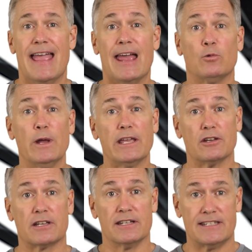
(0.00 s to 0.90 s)
and we
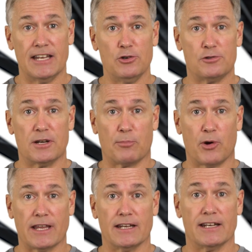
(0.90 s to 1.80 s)
could continue to
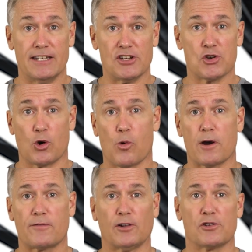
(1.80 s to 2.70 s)
bring in additional
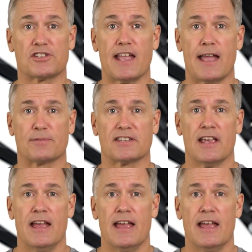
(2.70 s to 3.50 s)
workflow steps